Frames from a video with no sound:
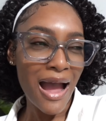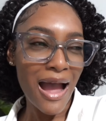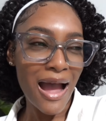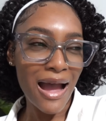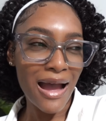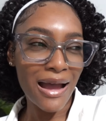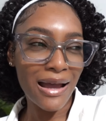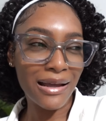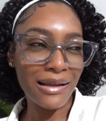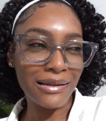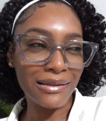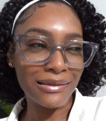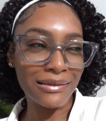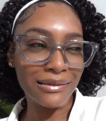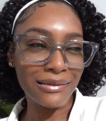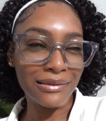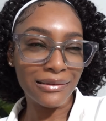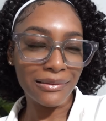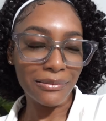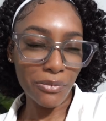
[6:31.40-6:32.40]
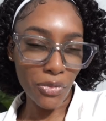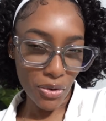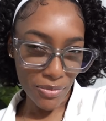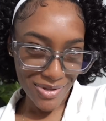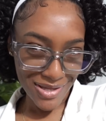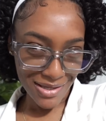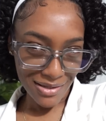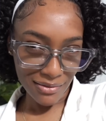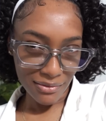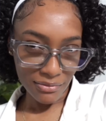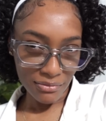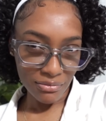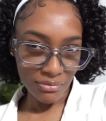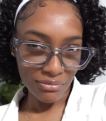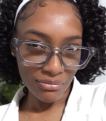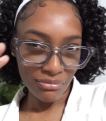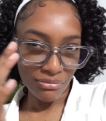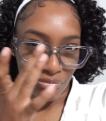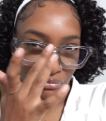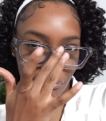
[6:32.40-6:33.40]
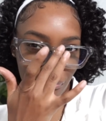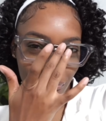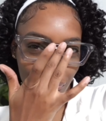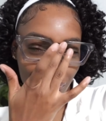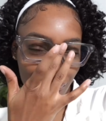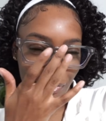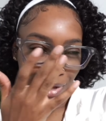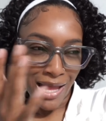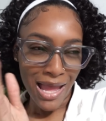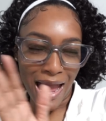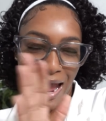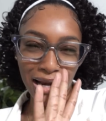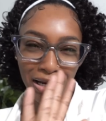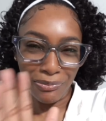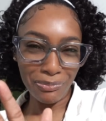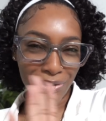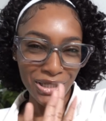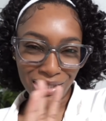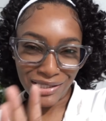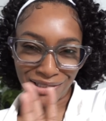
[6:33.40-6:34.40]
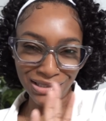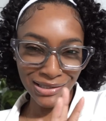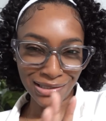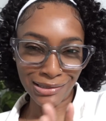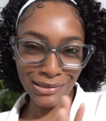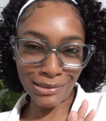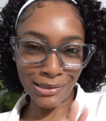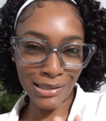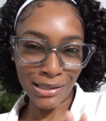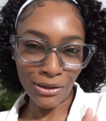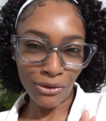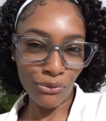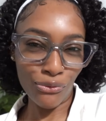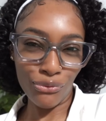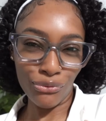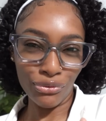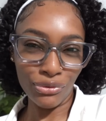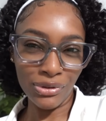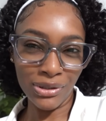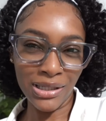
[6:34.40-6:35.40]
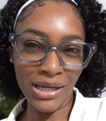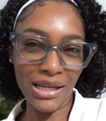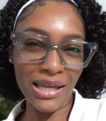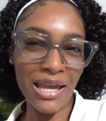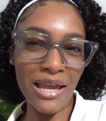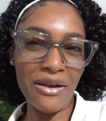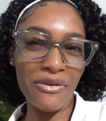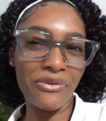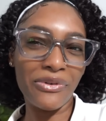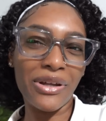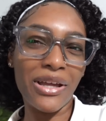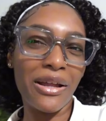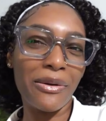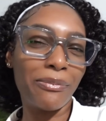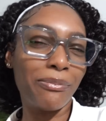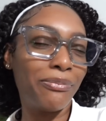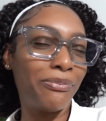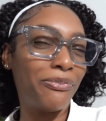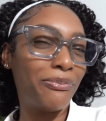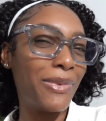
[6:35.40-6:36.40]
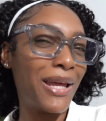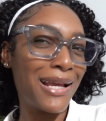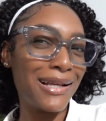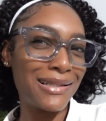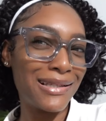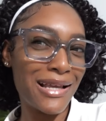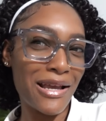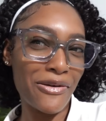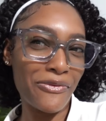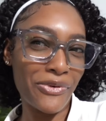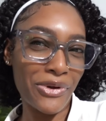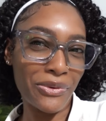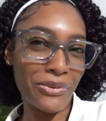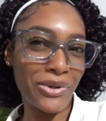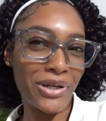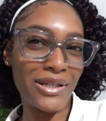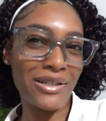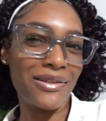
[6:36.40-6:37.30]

and Mobile, and the place not still good. You can't even get AC and fan when you